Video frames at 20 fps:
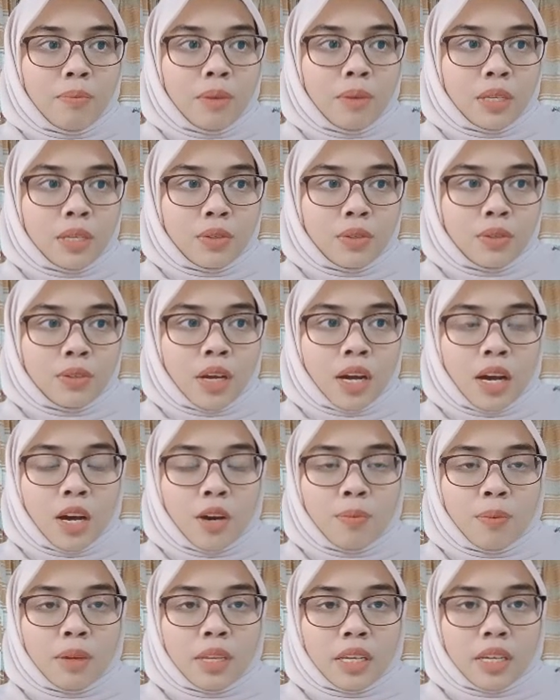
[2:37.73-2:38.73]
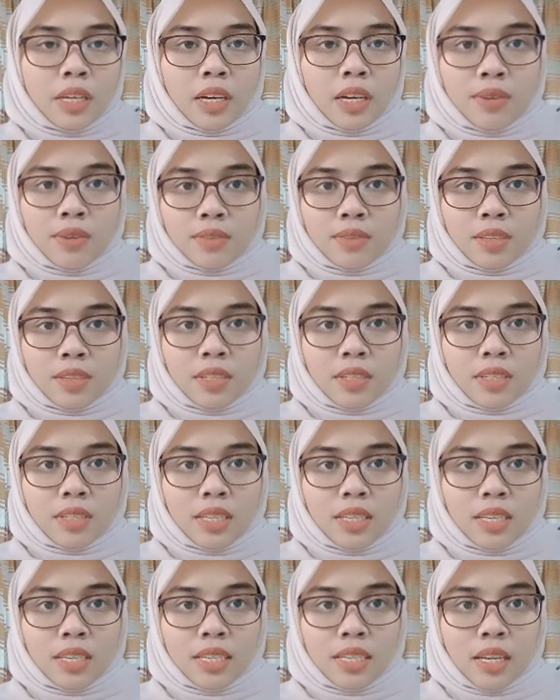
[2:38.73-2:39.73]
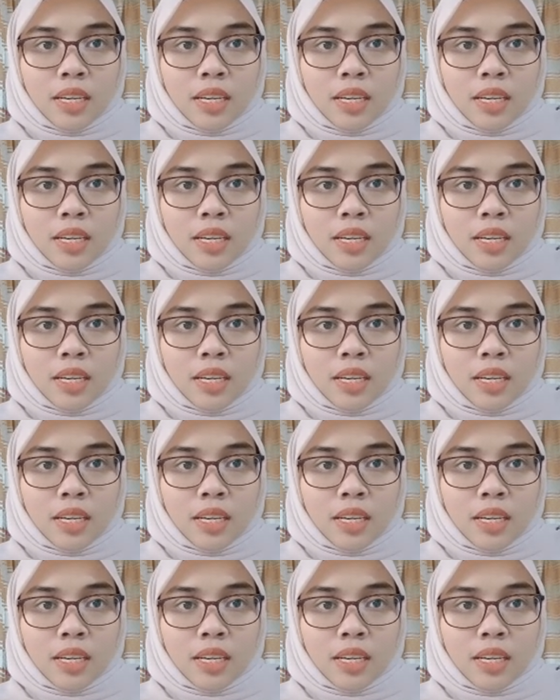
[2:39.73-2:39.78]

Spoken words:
based on how many counters in the